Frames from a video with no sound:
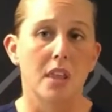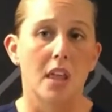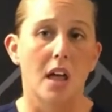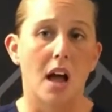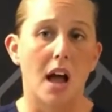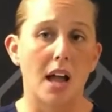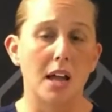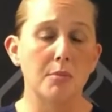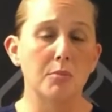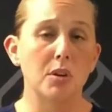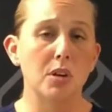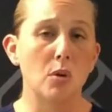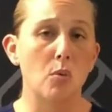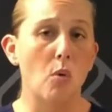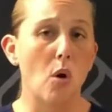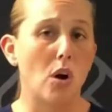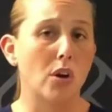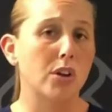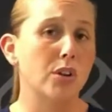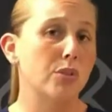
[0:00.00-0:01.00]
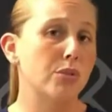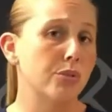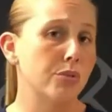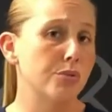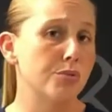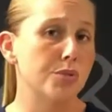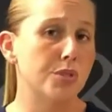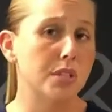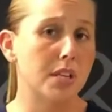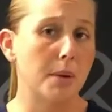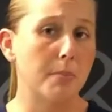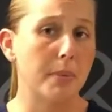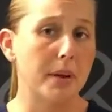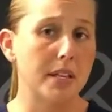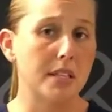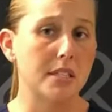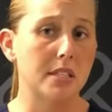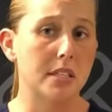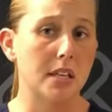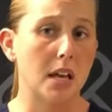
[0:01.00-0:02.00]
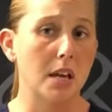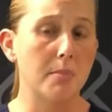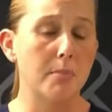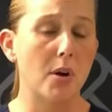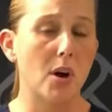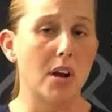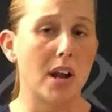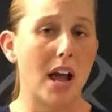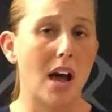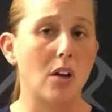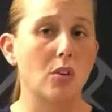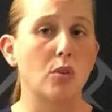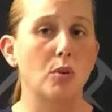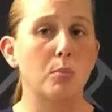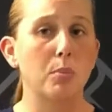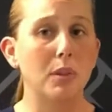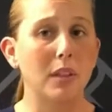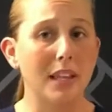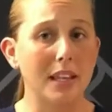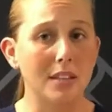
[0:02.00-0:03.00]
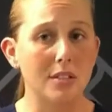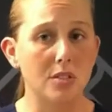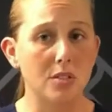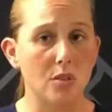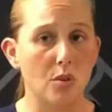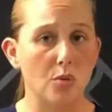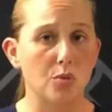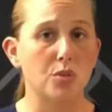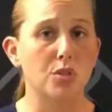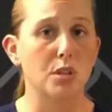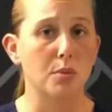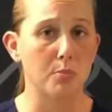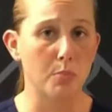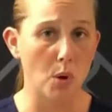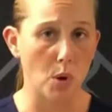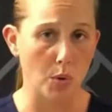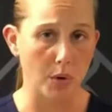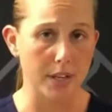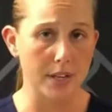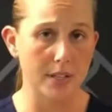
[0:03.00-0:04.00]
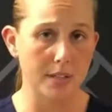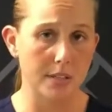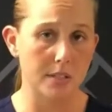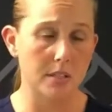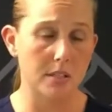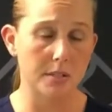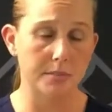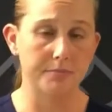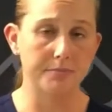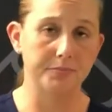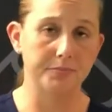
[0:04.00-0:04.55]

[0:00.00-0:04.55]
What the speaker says: I'm going to walk you through step by step on how to replace those components.